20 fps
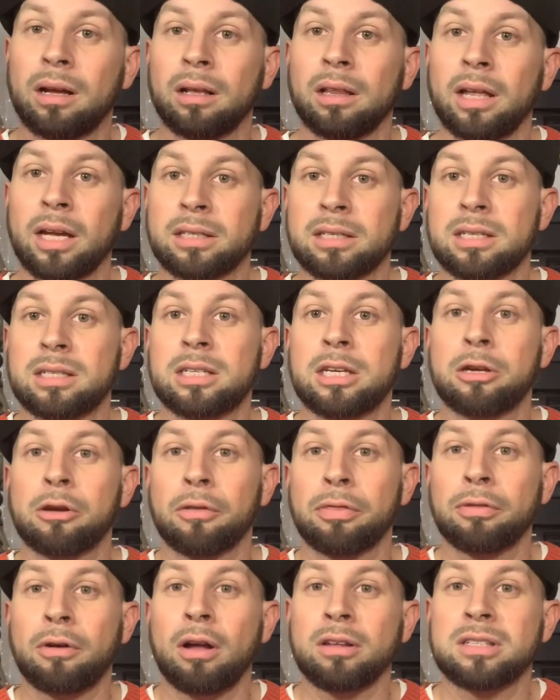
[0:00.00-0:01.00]
Like to see your
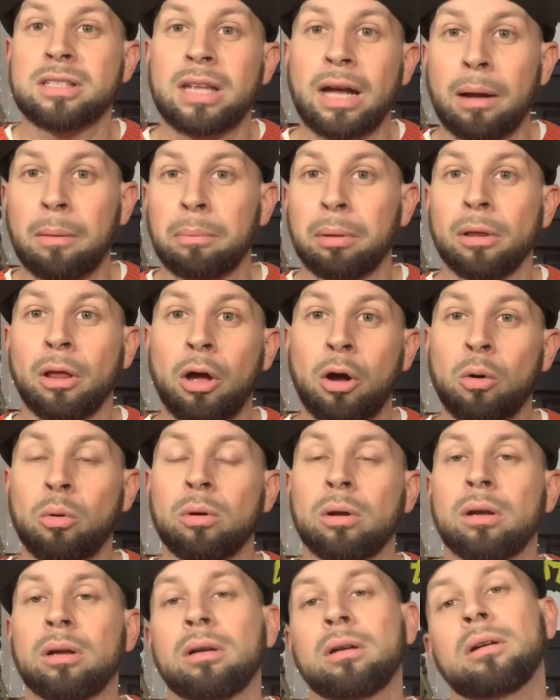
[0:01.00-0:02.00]
thoughts down
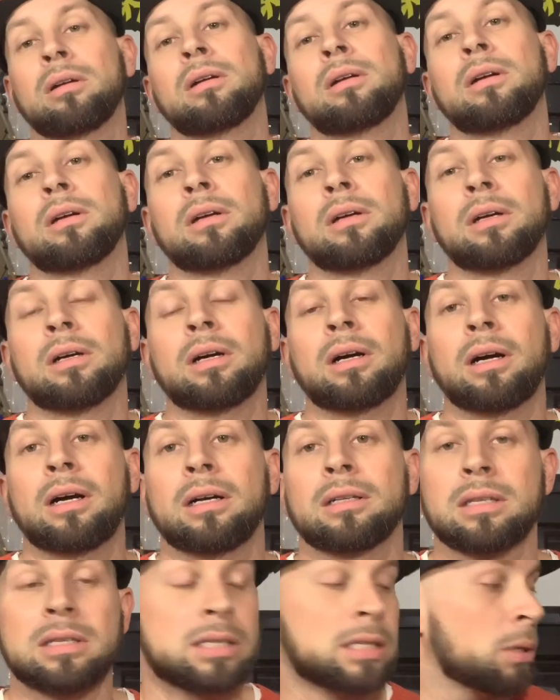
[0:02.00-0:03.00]
below,
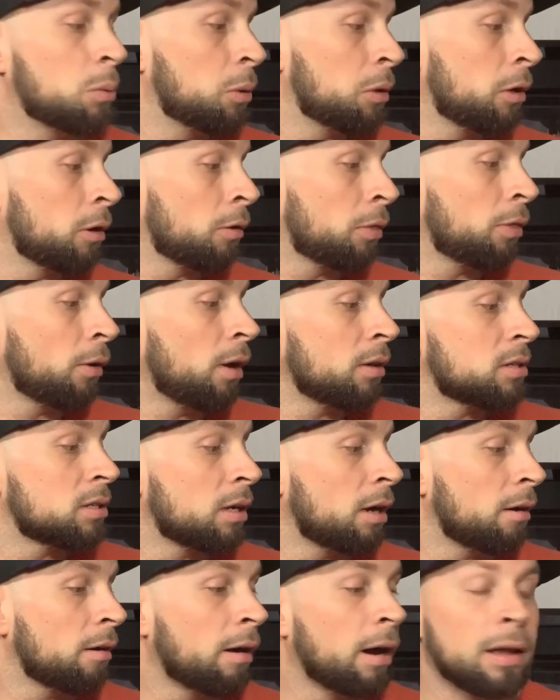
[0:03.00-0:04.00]
to see what your thoughts
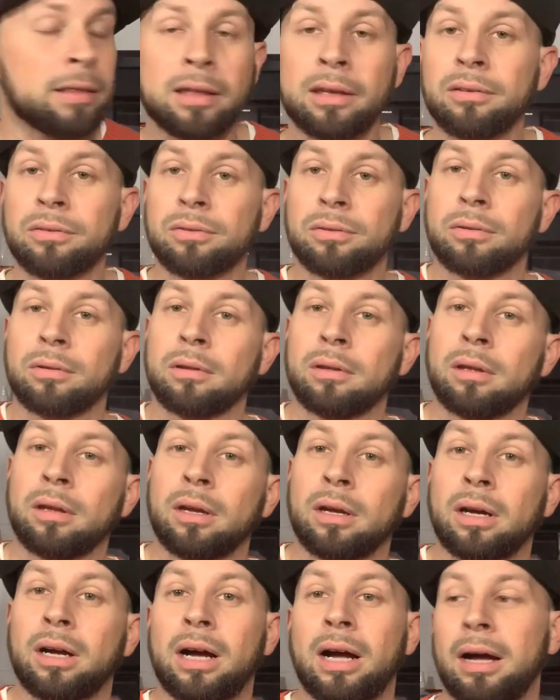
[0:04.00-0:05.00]
are on this.
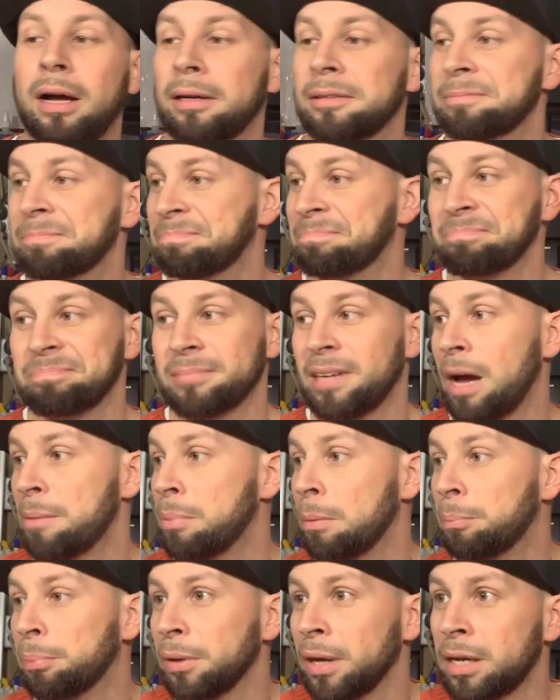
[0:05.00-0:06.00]
I've
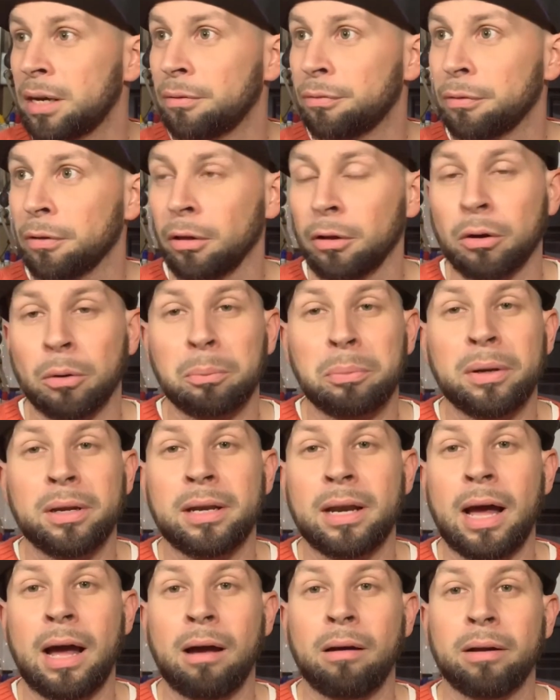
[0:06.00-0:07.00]
been playing it for a little bit
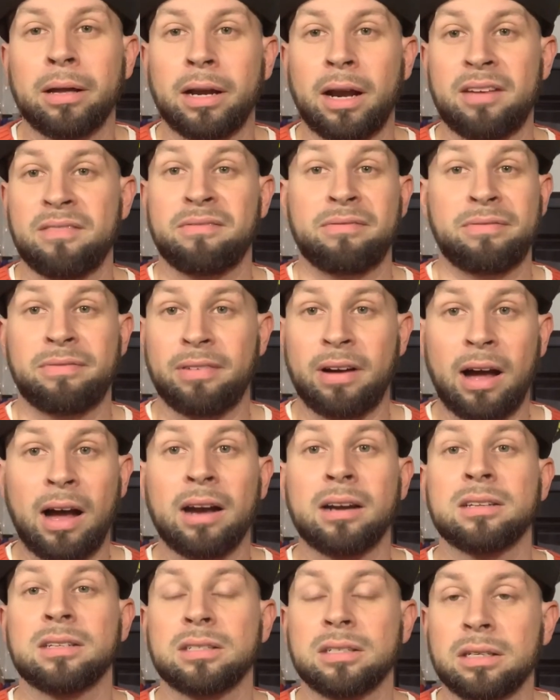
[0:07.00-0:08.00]
now, and I've
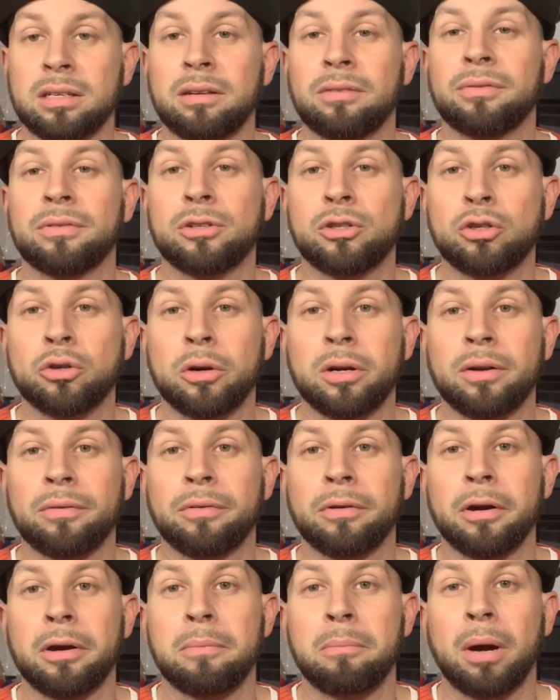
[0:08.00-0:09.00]
honestly enjoyed it
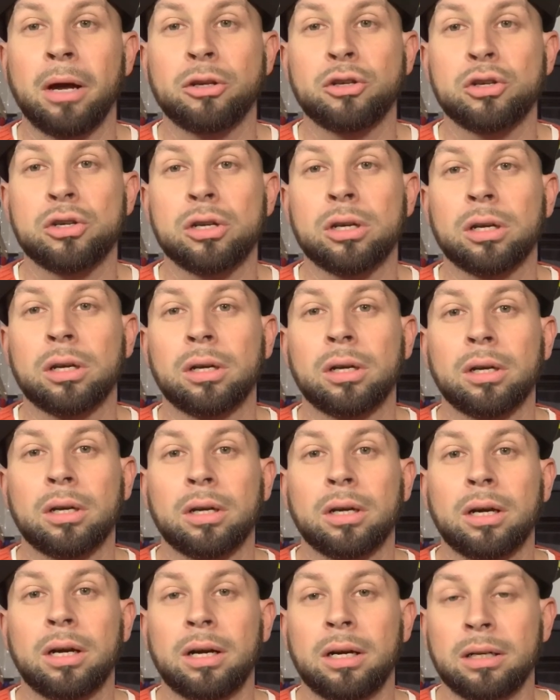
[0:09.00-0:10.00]
very much.
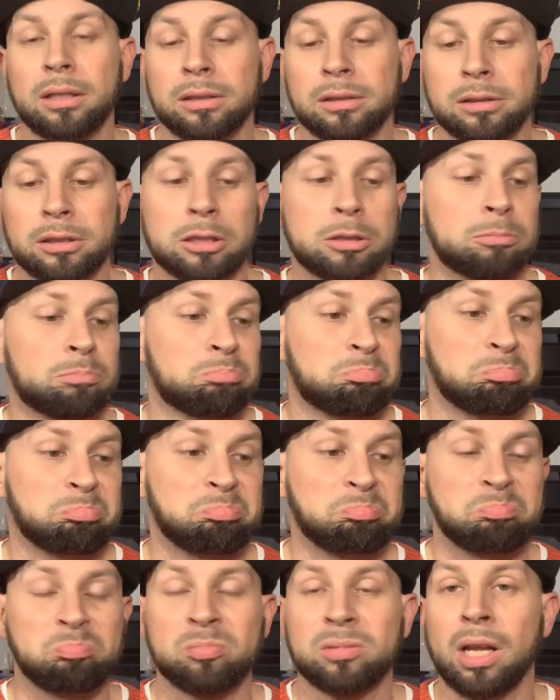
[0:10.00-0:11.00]
So
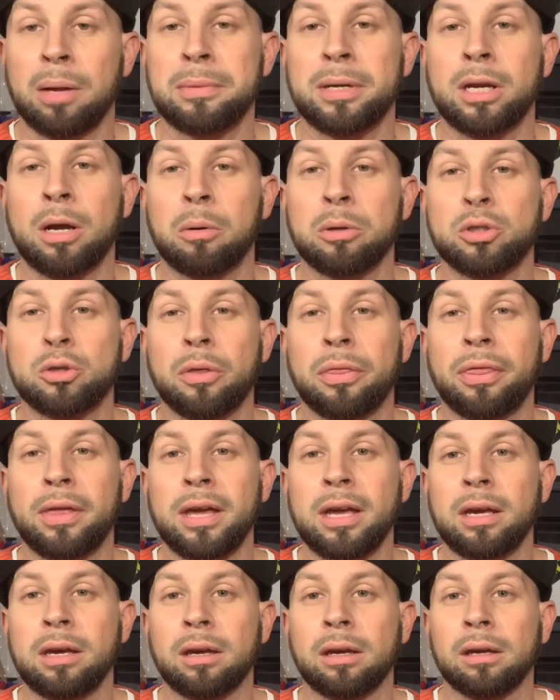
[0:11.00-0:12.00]
let me know what you
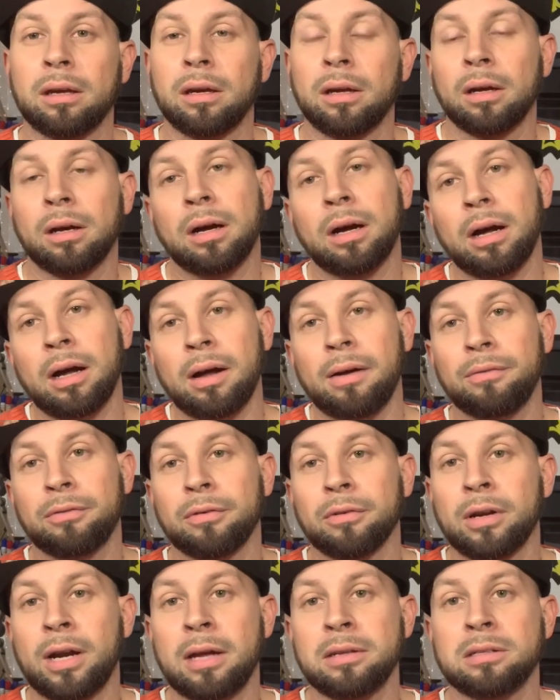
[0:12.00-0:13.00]
think. If
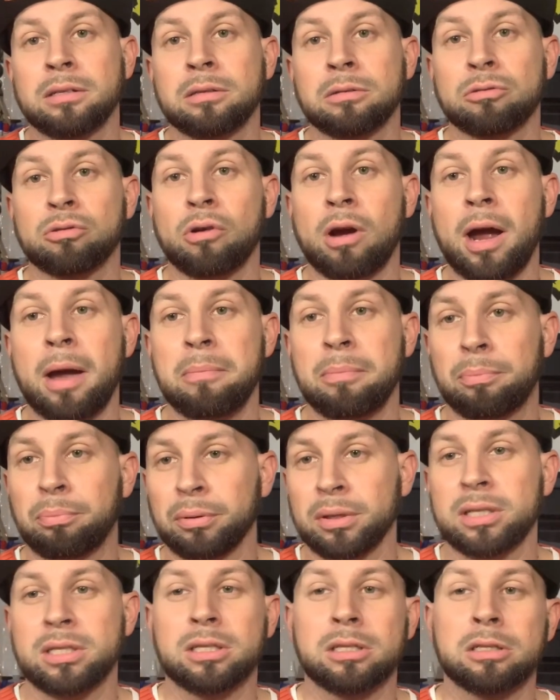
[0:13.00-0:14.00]
you're not subscribed, please